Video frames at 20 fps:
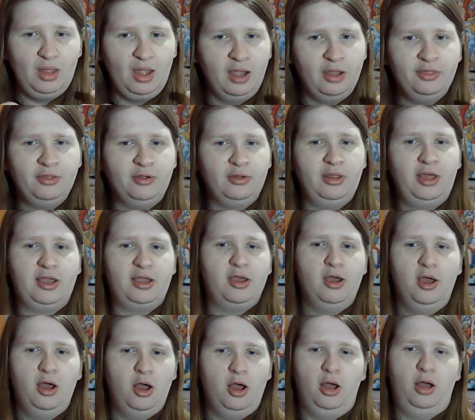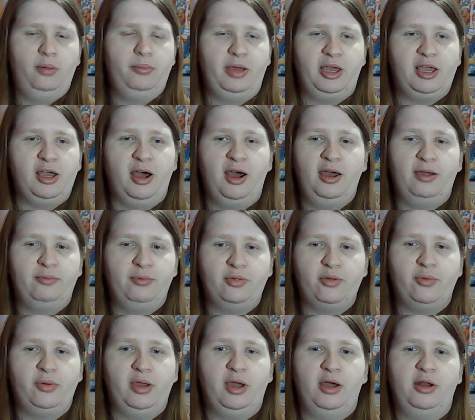And they're like, oh my God, what's
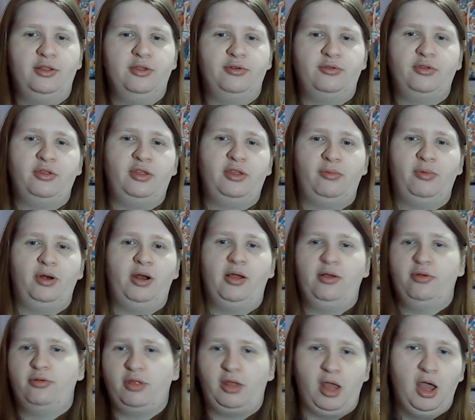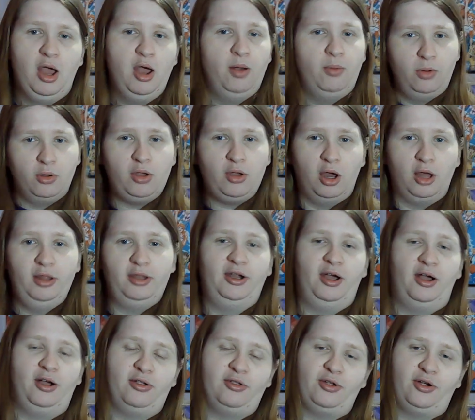going on? And they're just like, we're not. I was like, we'll call the
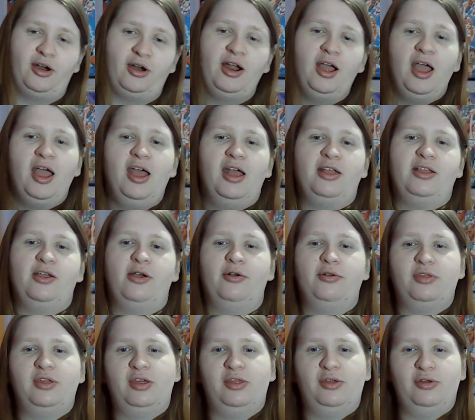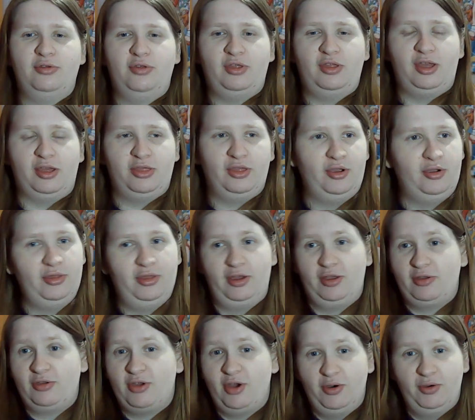doctor. And, you know, it's like, they're just like, they're
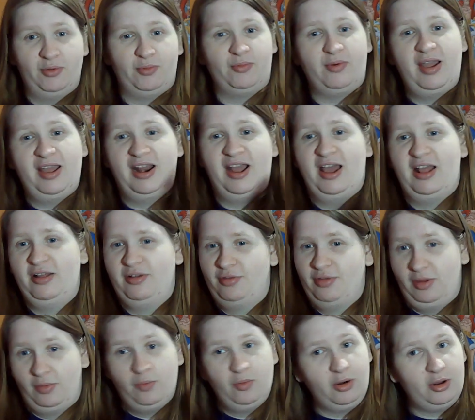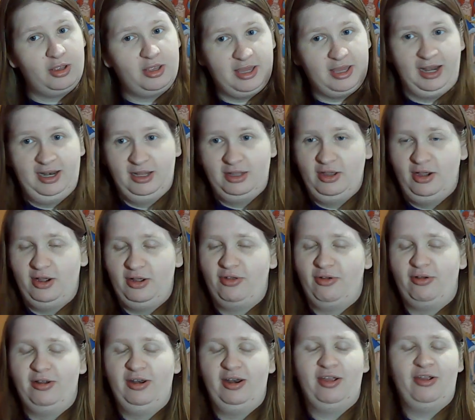like going right at it. It's like, we're getting a
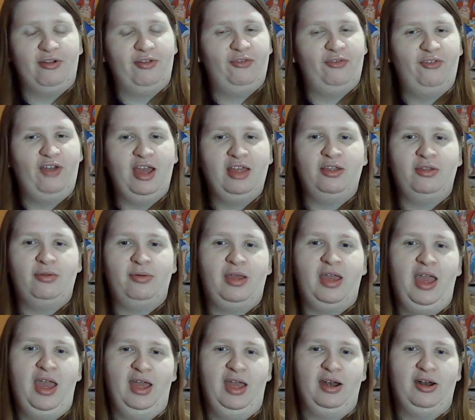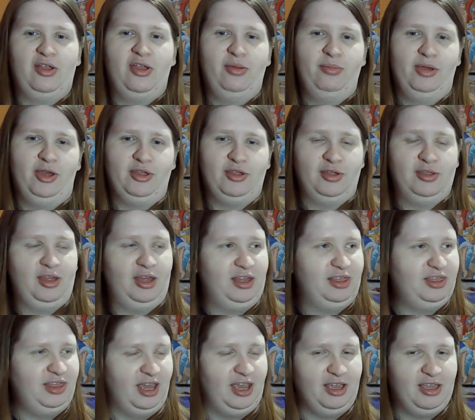doctor in here as fast as we can. And Camilla's just like,
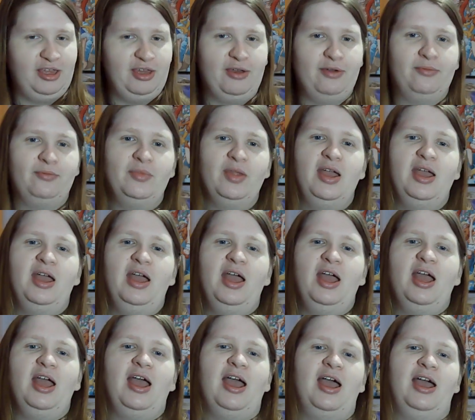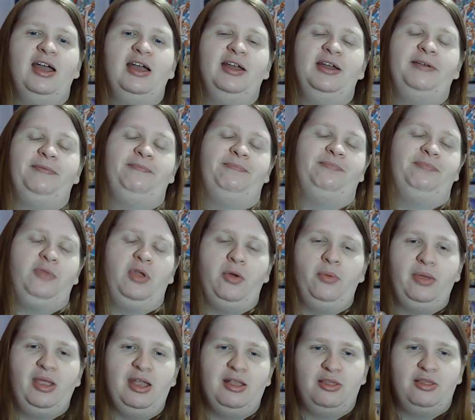thank you. And, you know,
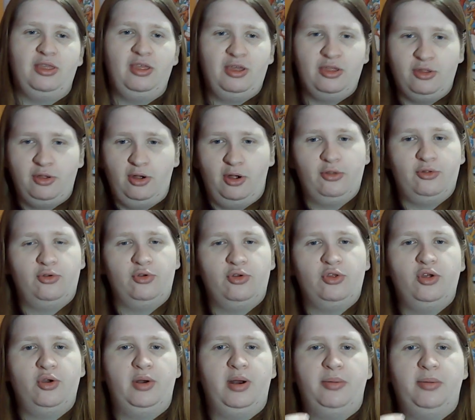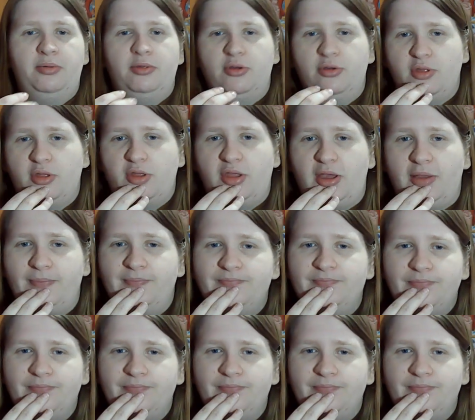we get these doctors showing up and they're just like,